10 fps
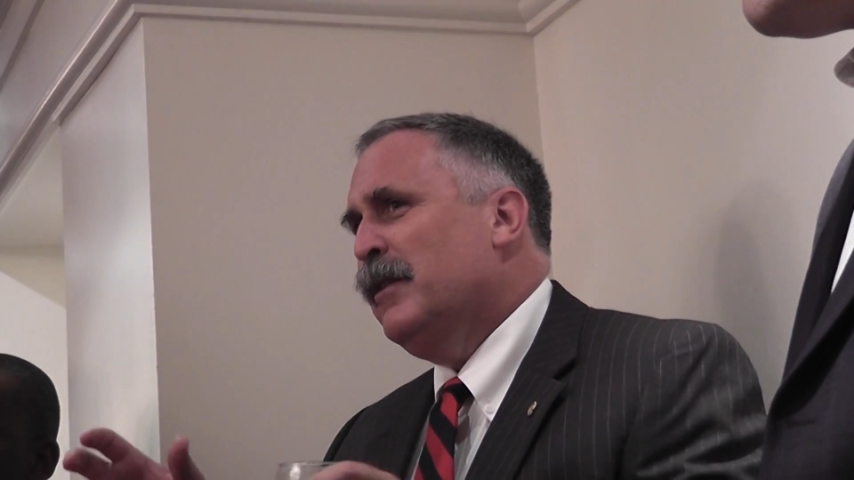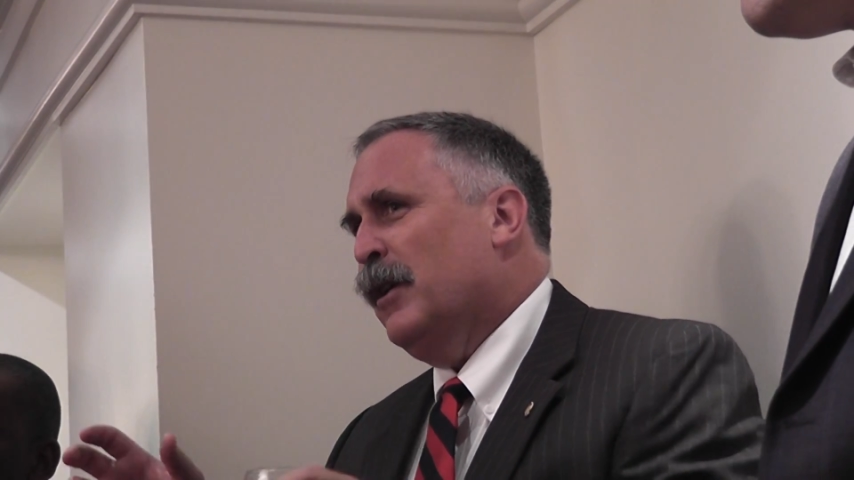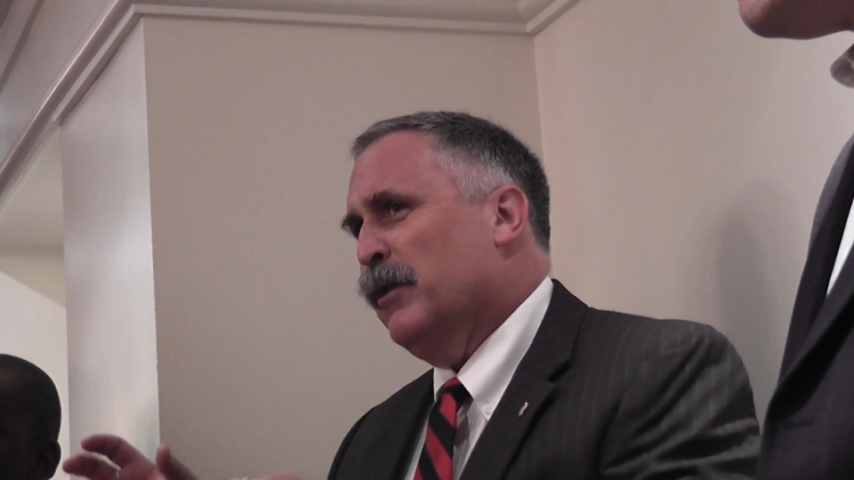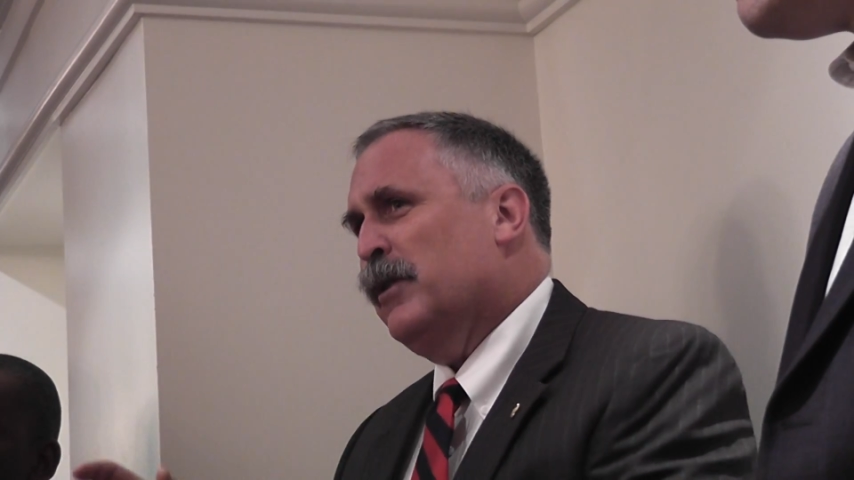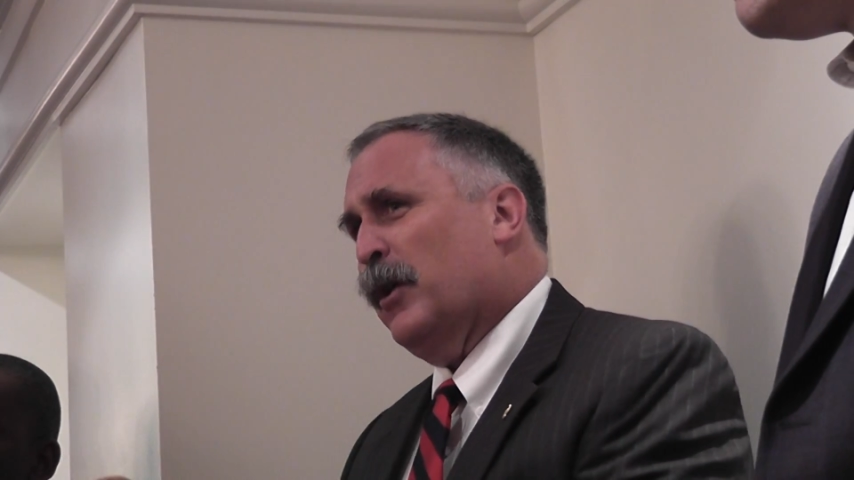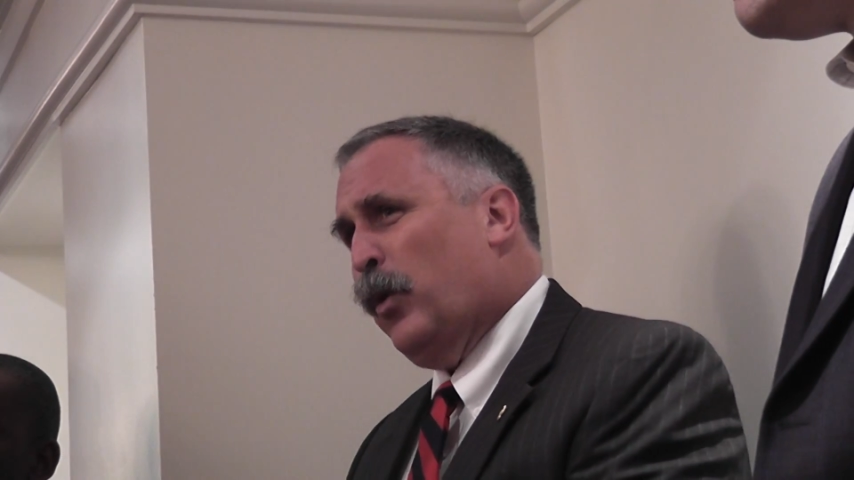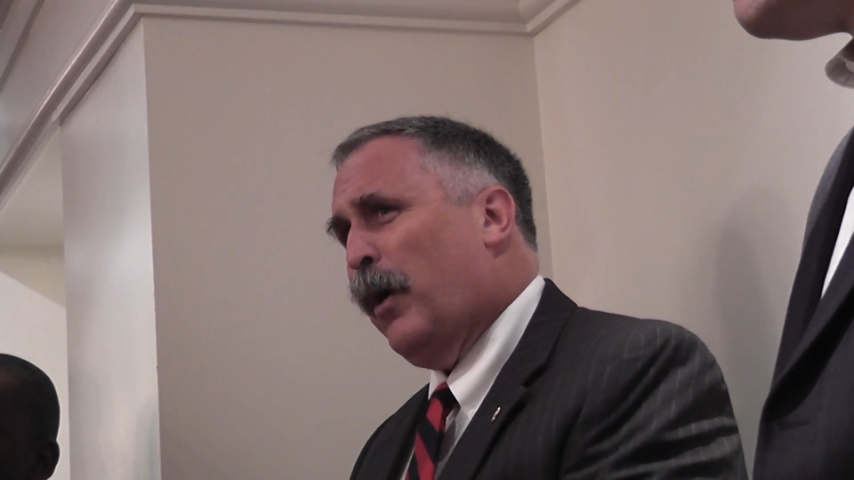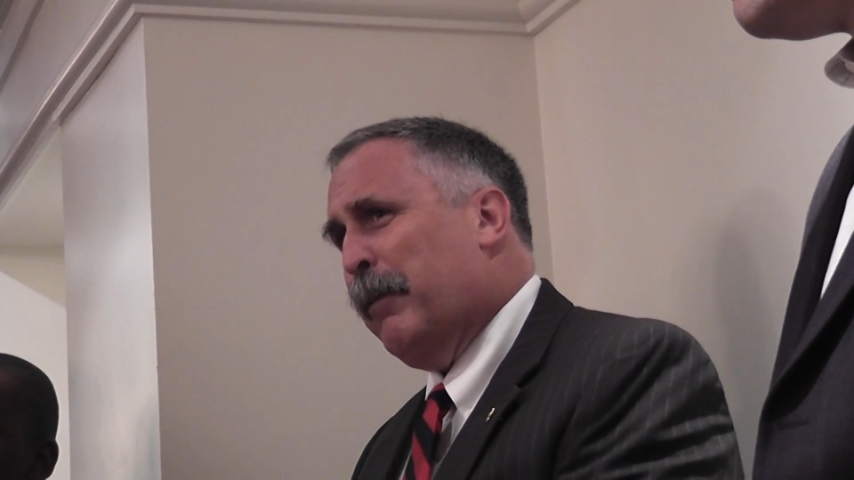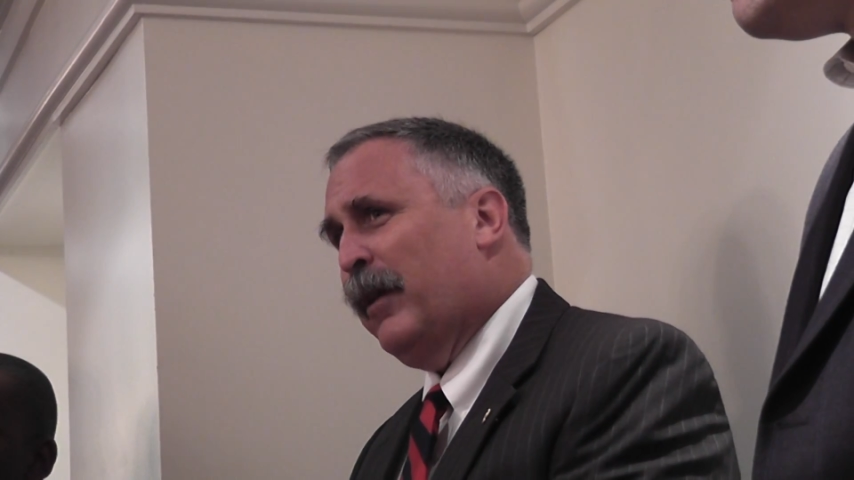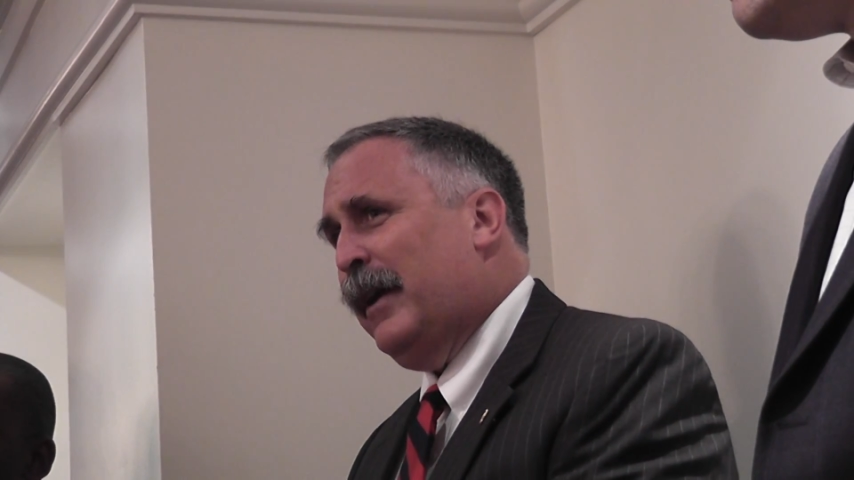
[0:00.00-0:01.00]
Their
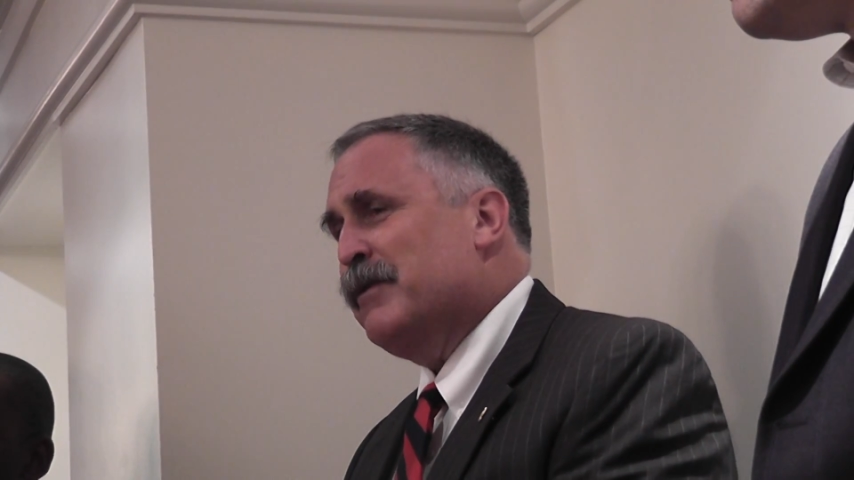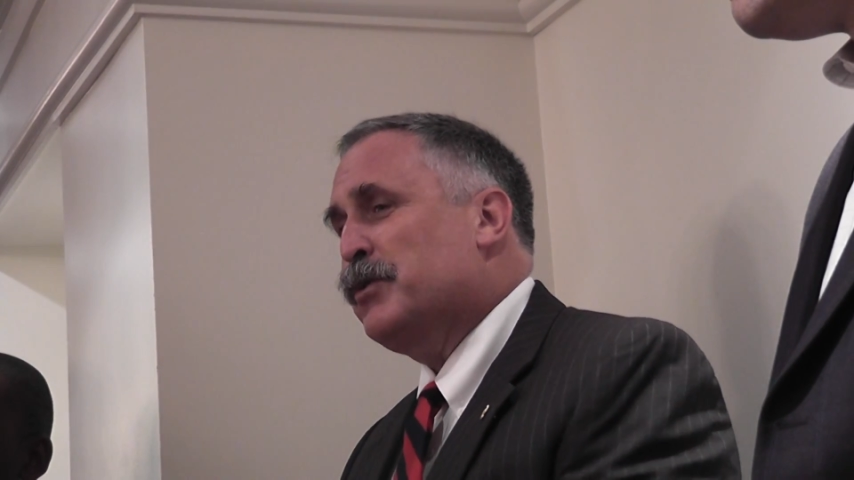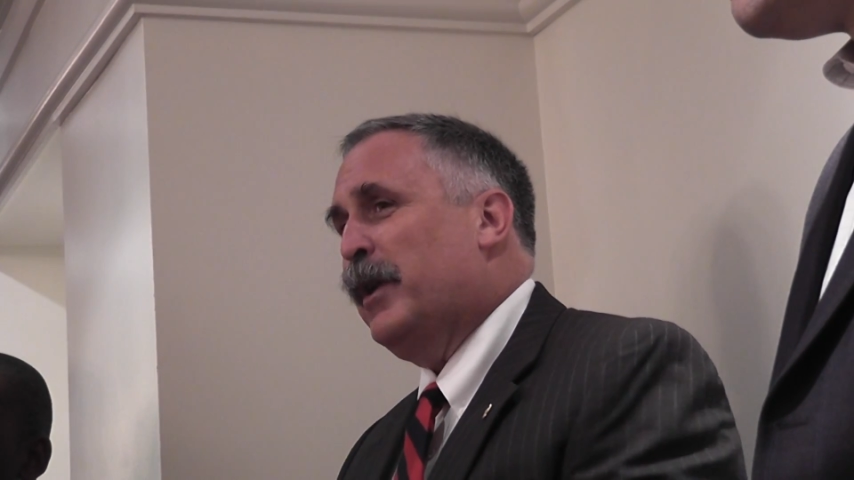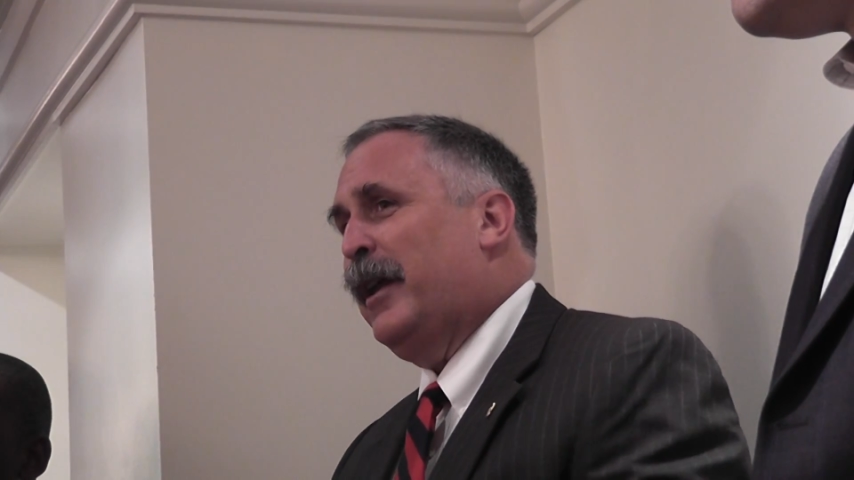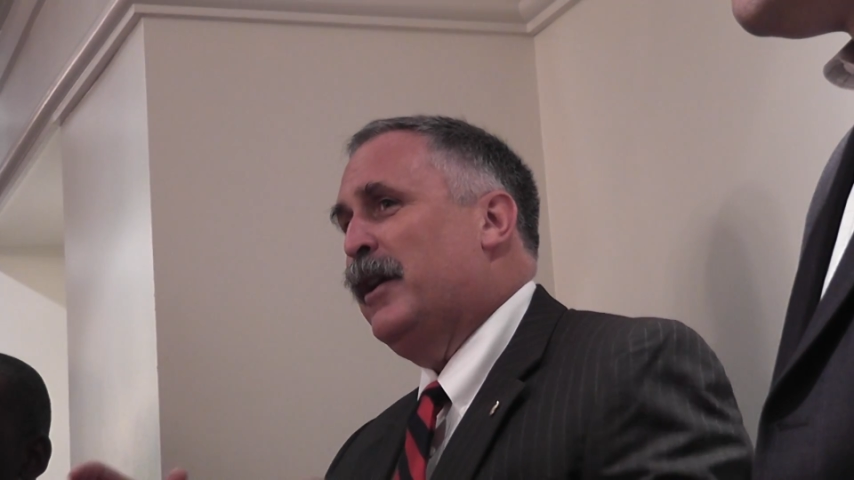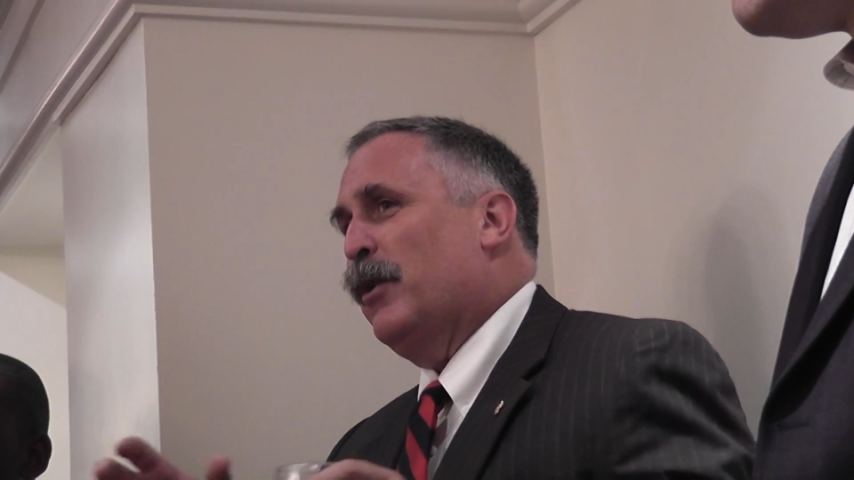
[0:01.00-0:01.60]
core beliefs really